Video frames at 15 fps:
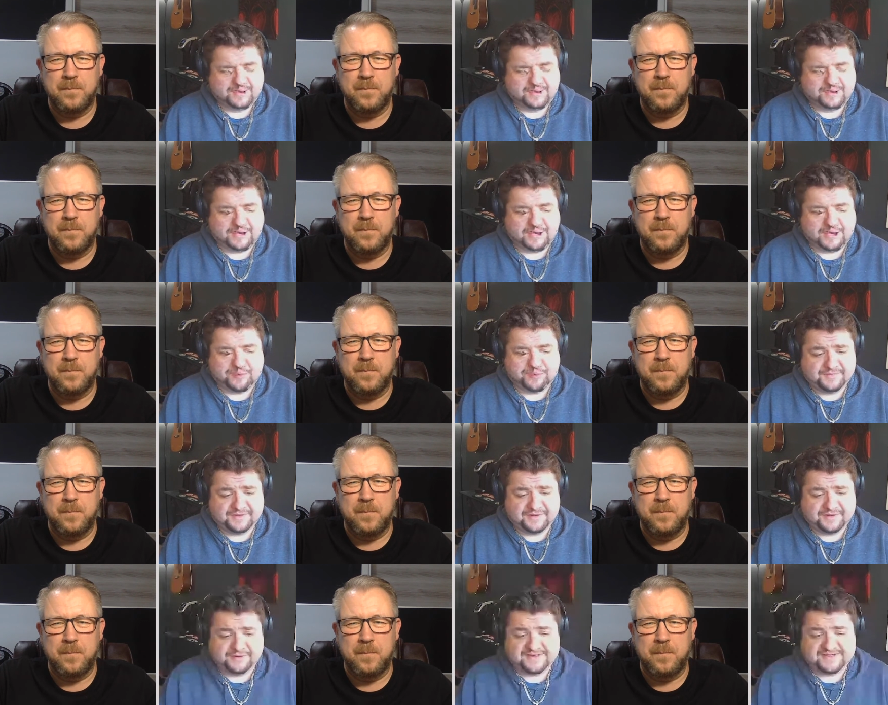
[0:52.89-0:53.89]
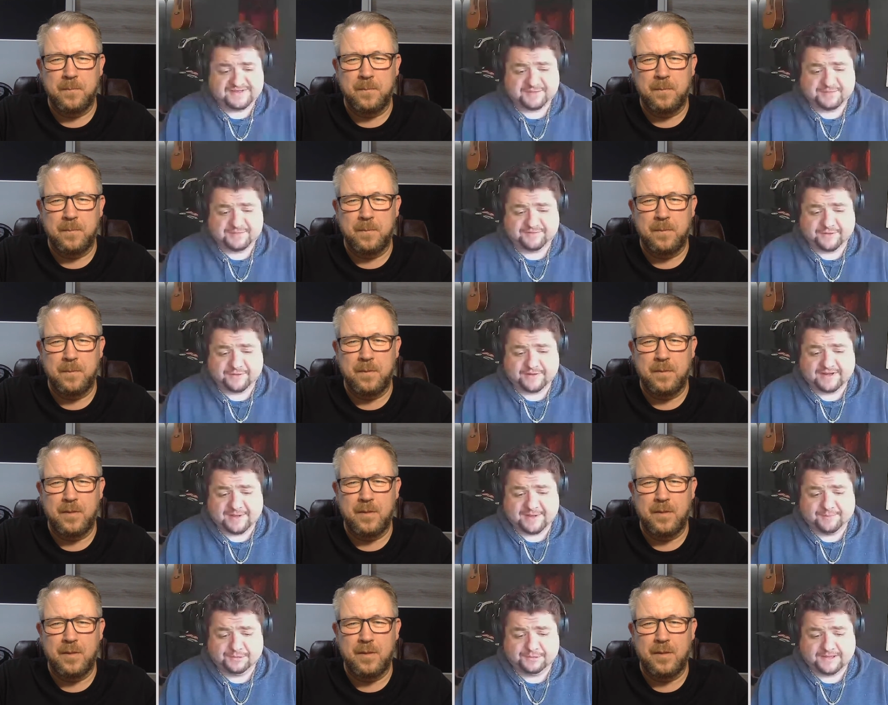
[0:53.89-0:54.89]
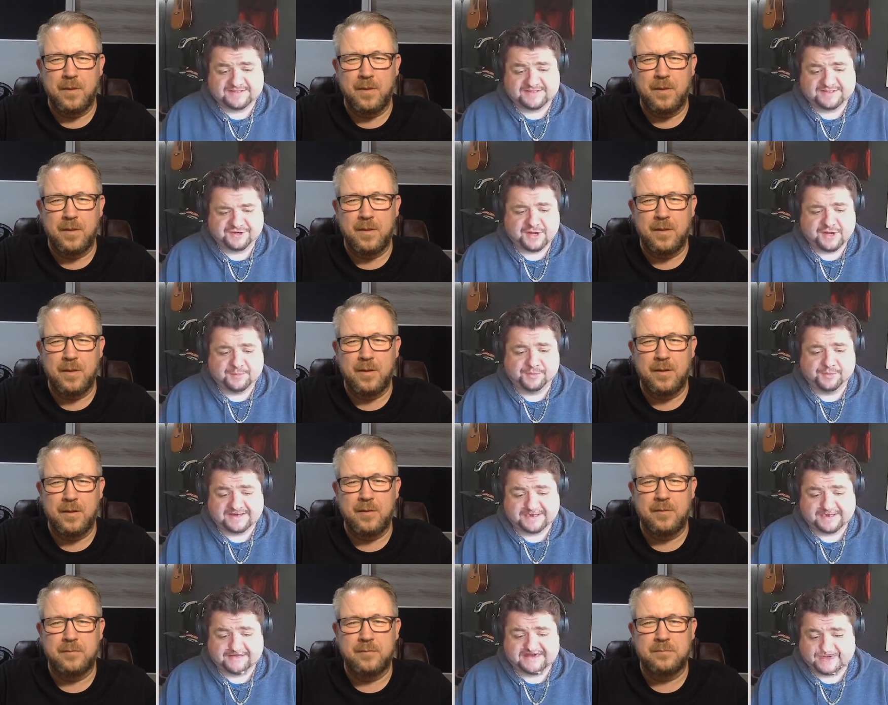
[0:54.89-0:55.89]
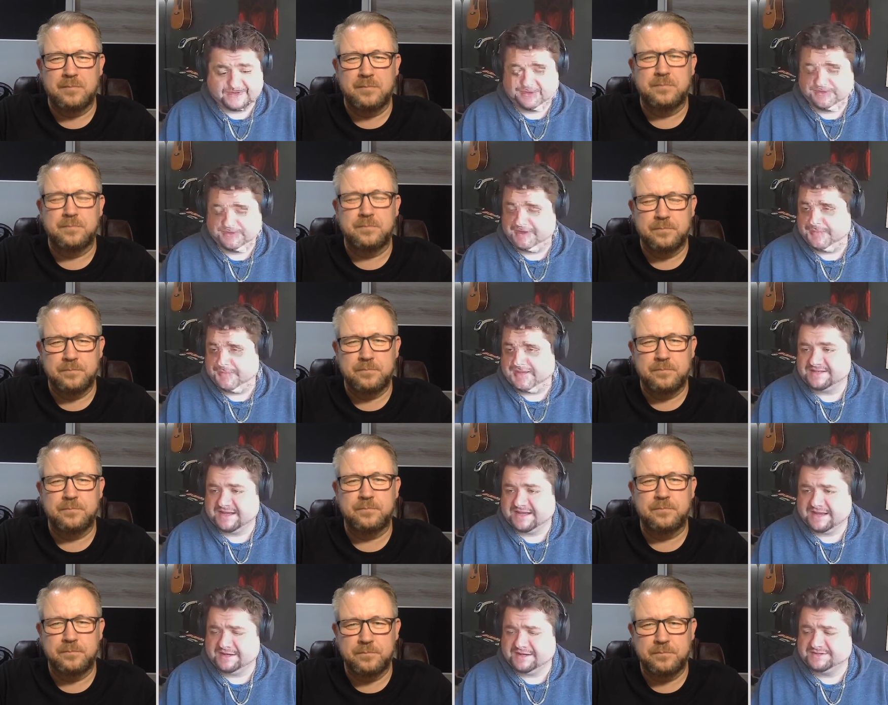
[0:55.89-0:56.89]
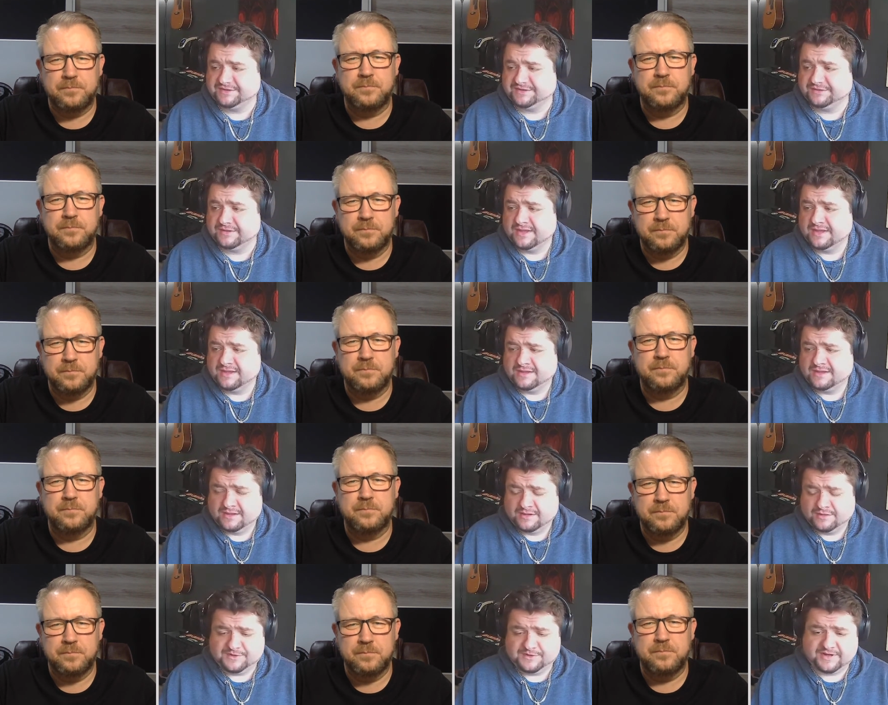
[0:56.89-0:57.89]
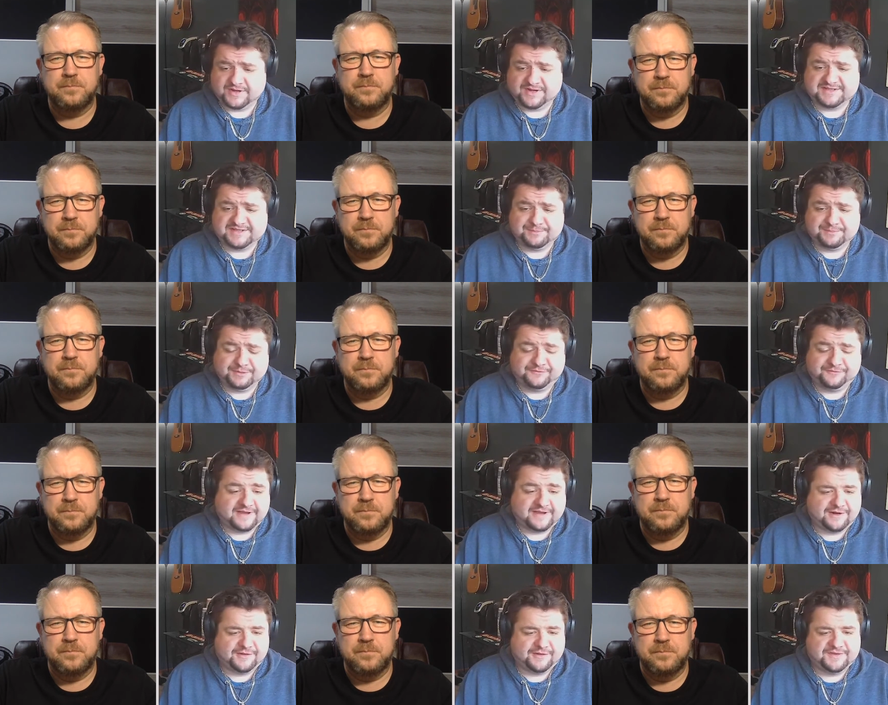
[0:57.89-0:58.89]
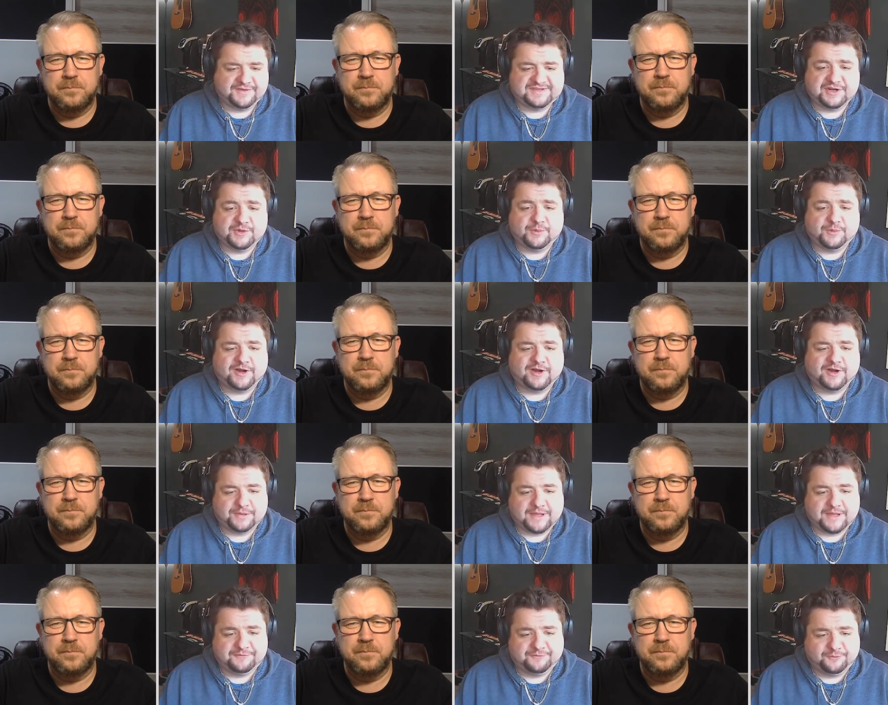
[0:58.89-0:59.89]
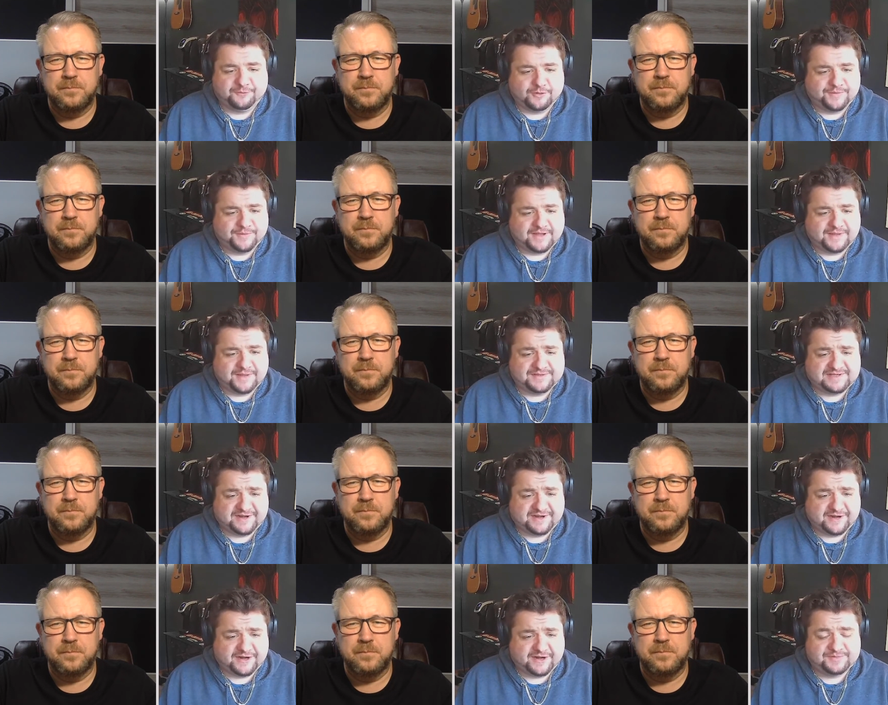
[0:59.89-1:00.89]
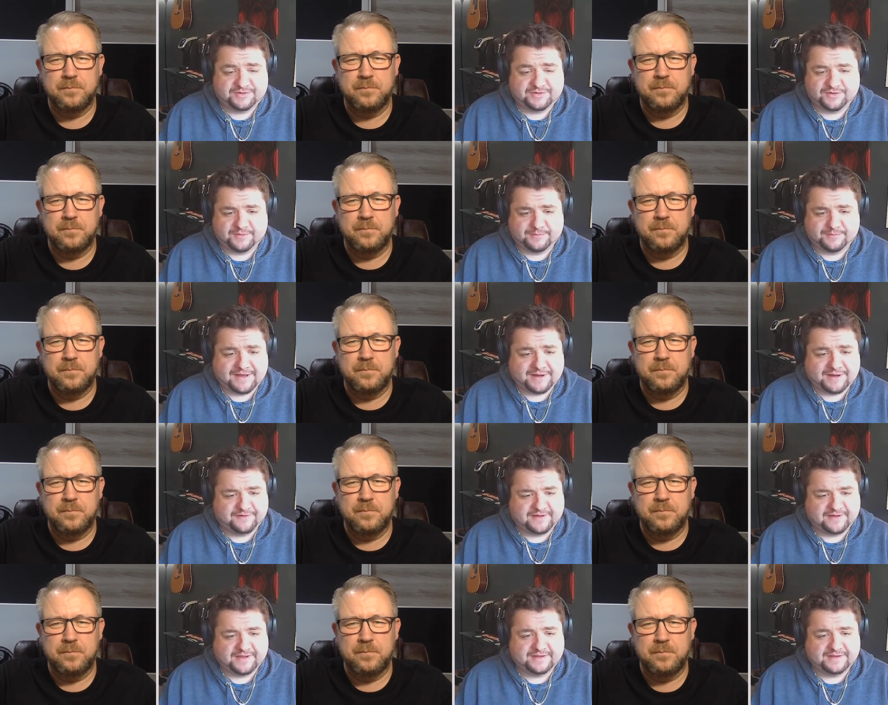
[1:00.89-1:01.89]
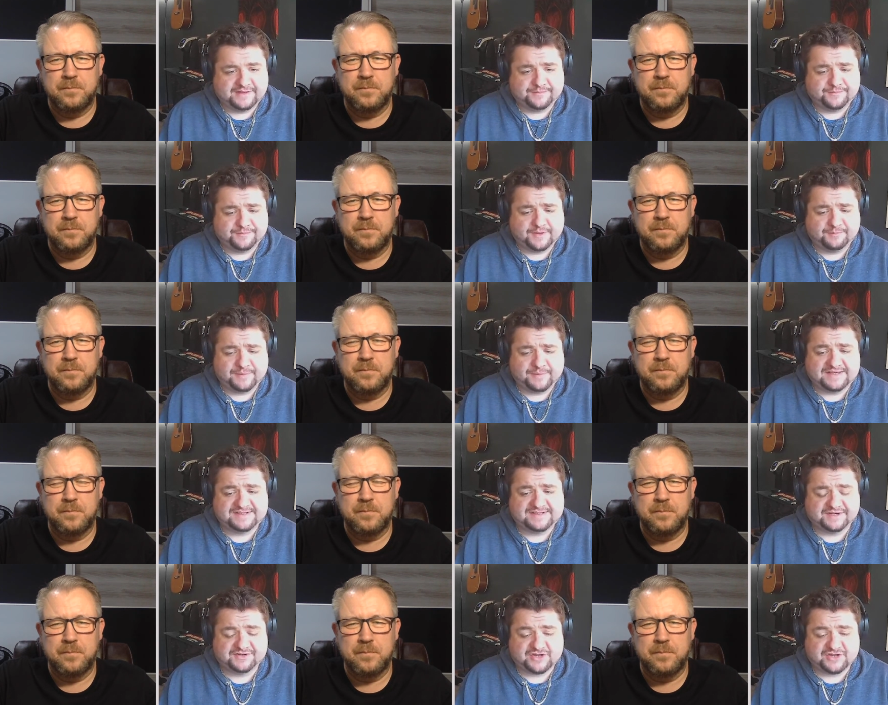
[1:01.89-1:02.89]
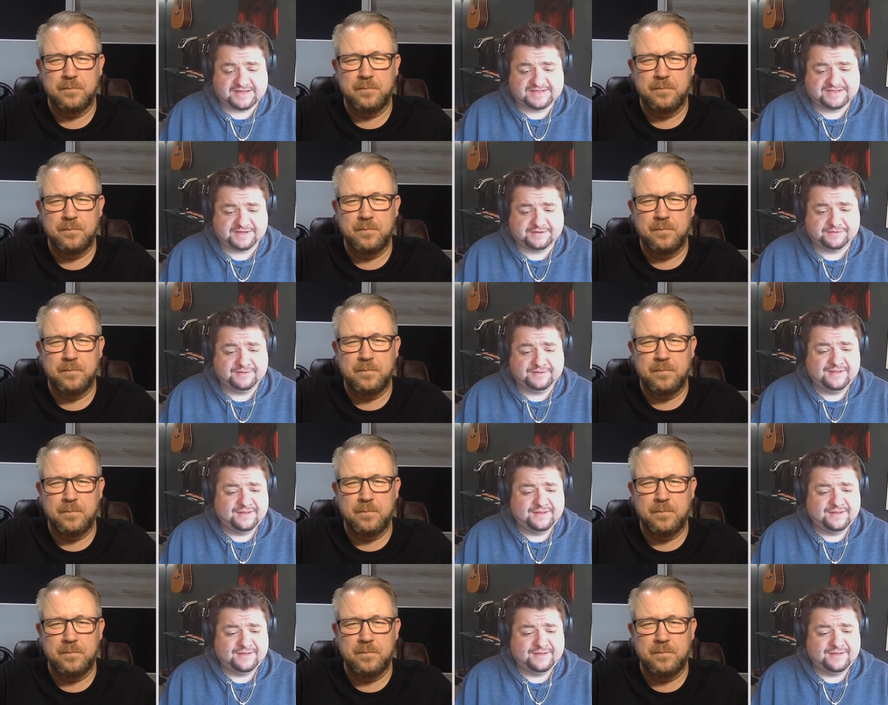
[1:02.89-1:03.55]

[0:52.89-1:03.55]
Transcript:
Speaker 1: Um, you know, these can be very complex and cumbersome to build and maintain. So we tried to simplify it on the SignalWire platform by setting it up so you can modify a, a basic JSON